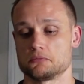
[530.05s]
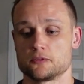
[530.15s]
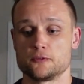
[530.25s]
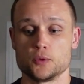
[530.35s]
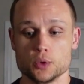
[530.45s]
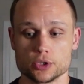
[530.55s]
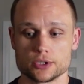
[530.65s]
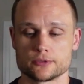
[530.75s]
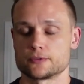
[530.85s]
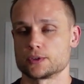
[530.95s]
fuller
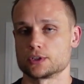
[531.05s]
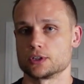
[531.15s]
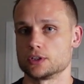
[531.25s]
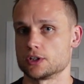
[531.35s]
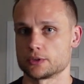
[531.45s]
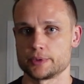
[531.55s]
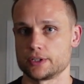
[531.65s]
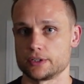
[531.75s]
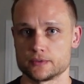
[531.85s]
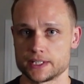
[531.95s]
for a longer
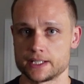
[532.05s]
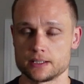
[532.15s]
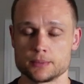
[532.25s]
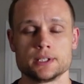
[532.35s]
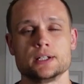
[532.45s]
period of time.